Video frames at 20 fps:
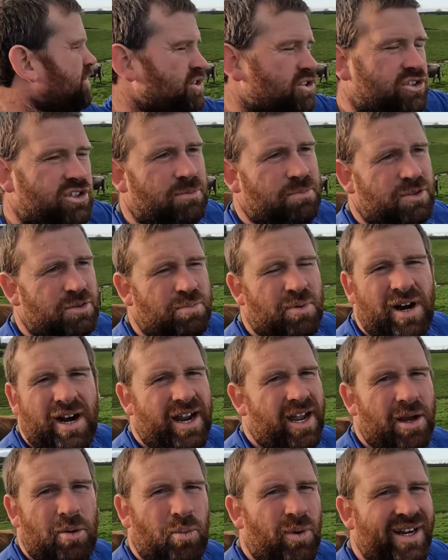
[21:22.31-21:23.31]
strip
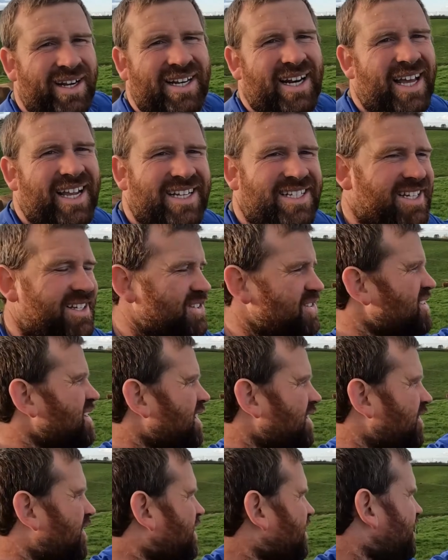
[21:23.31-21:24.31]
sprayer a week later.
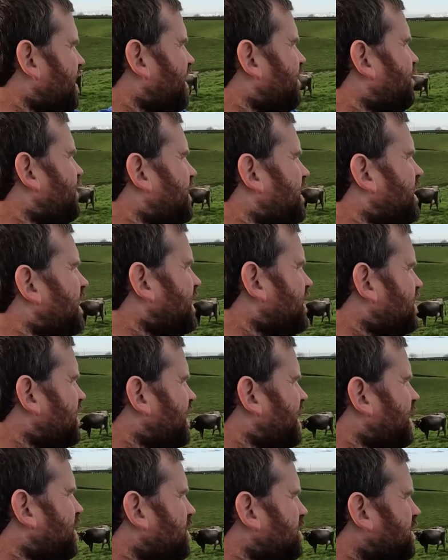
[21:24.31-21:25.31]
So I don't have actually
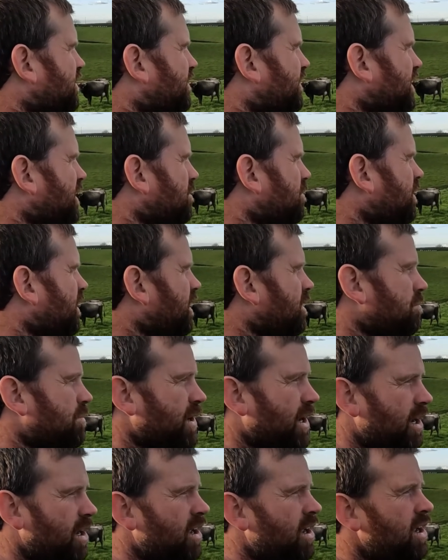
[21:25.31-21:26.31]
that long to think about it,
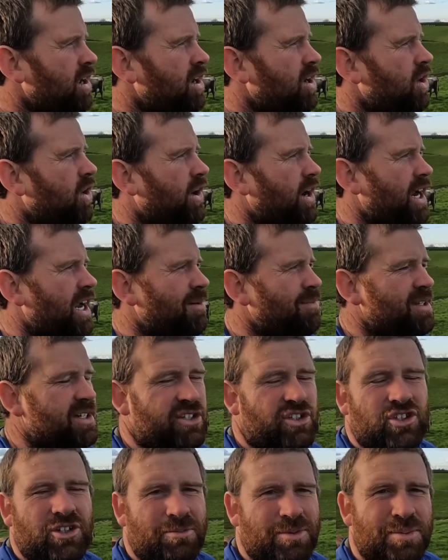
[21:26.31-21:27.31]
but I am going to
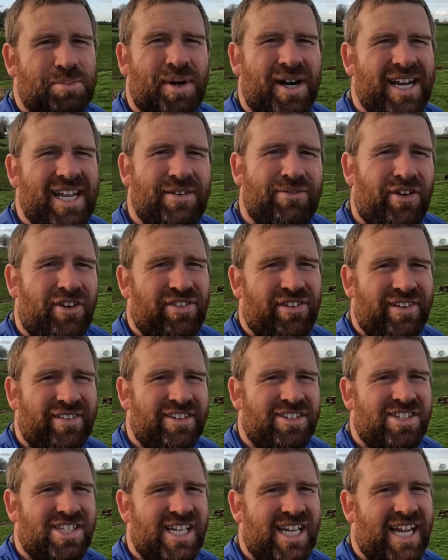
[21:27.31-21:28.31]
strip spray everything
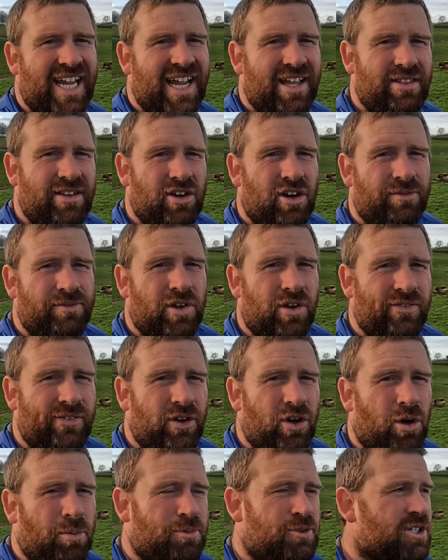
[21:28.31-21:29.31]
this year, and then I've got the
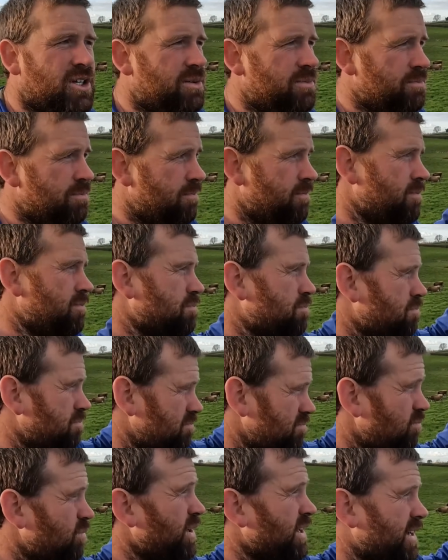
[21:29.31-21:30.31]
option
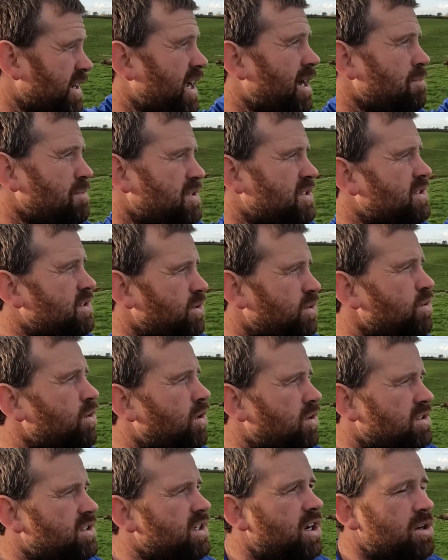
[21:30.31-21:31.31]
when it comes to
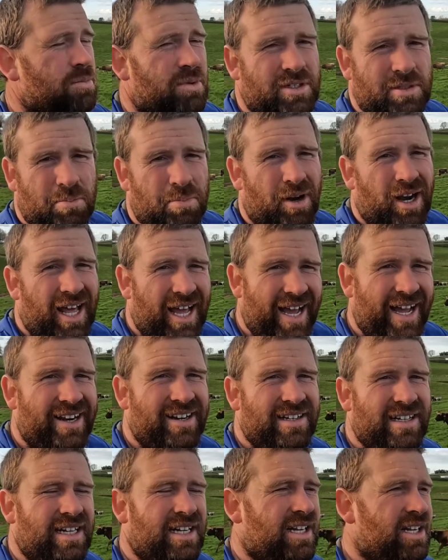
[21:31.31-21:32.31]
October to plant,
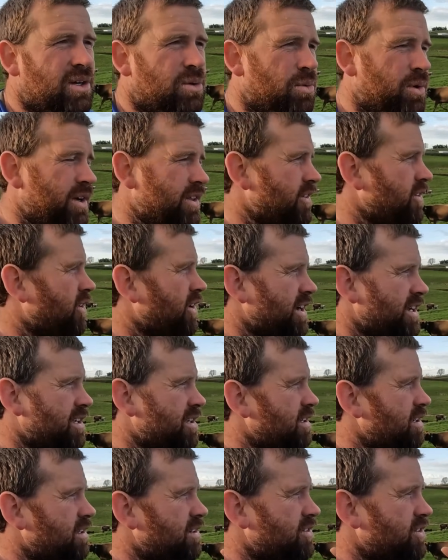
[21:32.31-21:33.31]
whether I
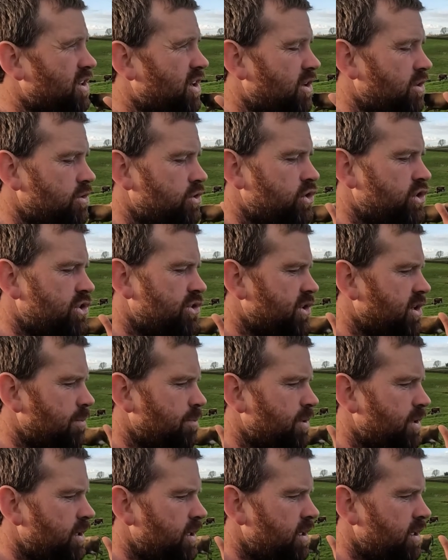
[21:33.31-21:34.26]
can go strip